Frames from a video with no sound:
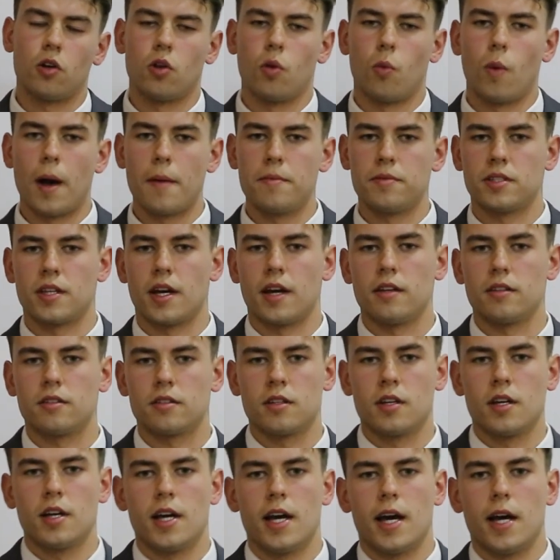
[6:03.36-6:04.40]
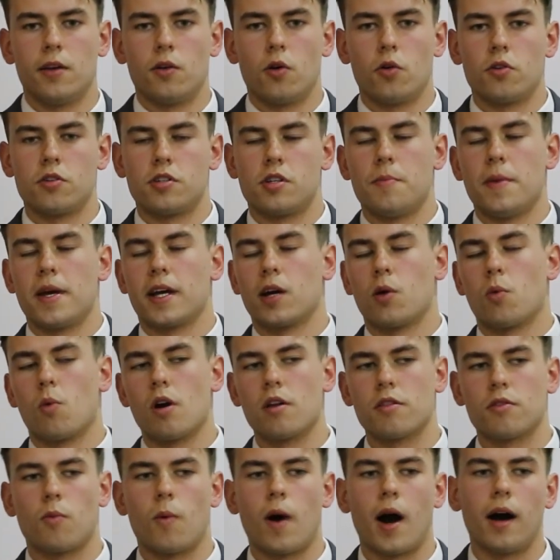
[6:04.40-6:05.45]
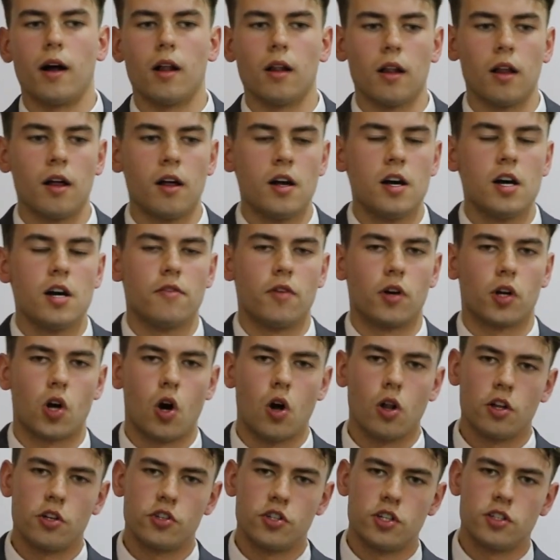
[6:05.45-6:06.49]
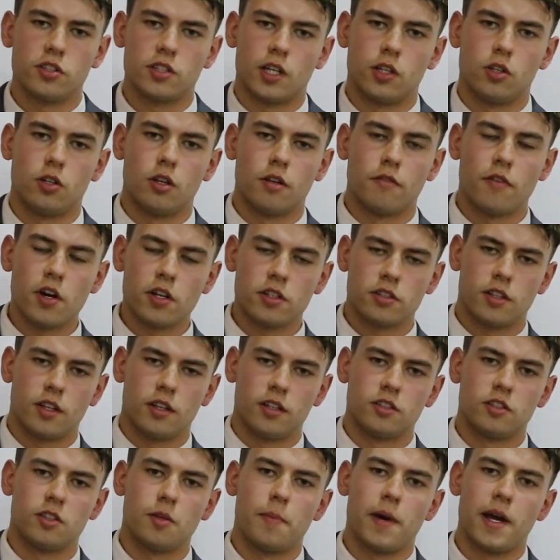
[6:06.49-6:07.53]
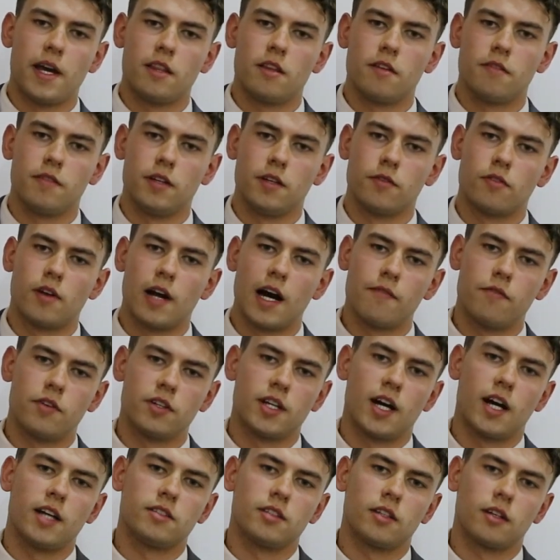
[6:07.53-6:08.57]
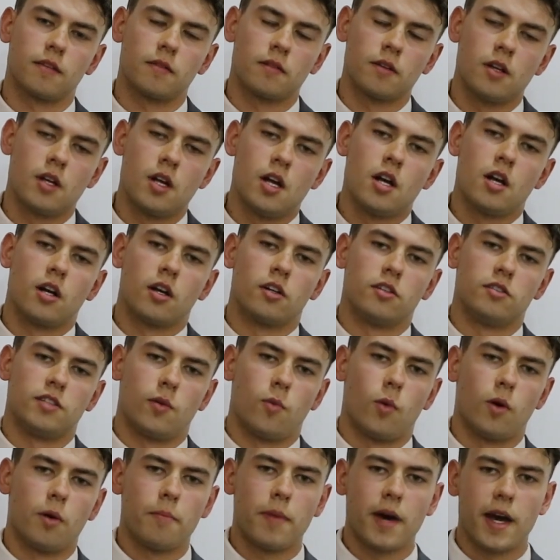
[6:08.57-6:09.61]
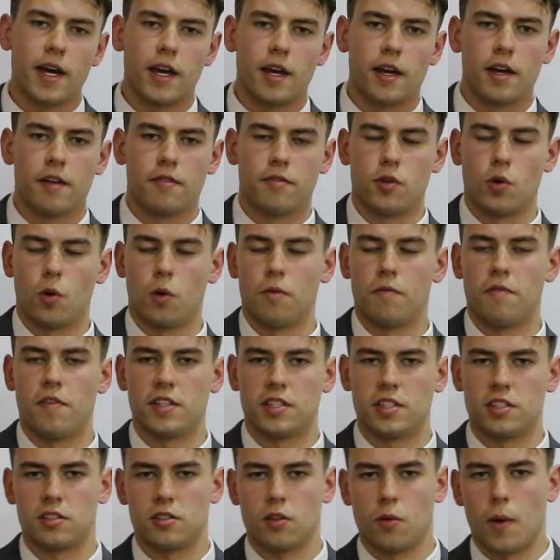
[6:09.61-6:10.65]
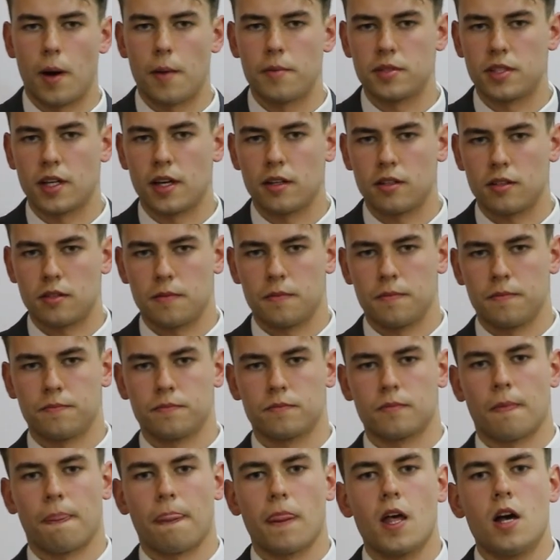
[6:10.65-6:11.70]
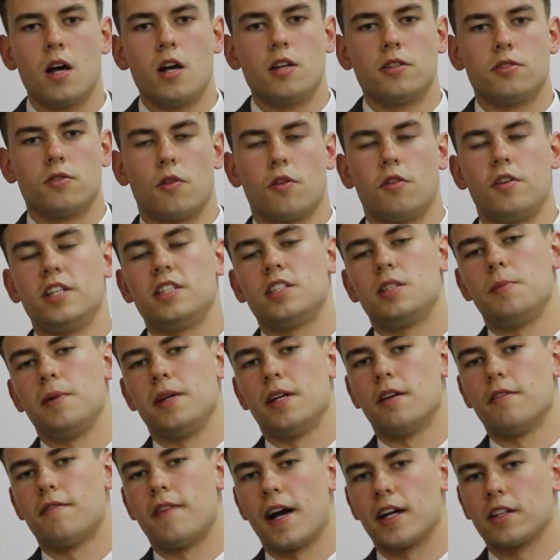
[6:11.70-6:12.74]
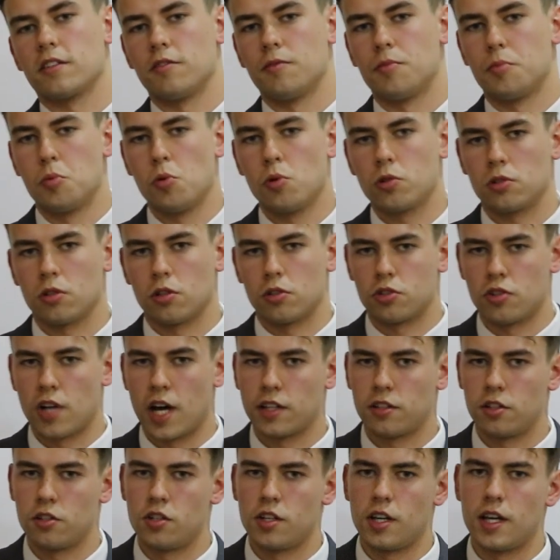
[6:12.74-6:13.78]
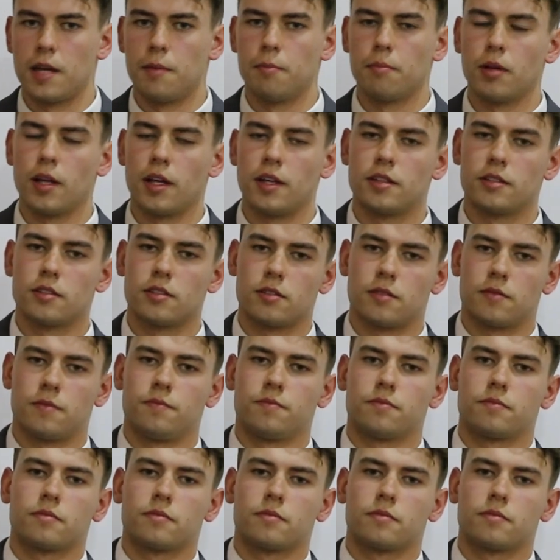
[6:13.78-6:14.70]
on the website in order to make it worthwhile for colleges and universities to pay the fee for advertising. They won't pay if no one visits the website. So there needs to be an effective promotional strategy in place.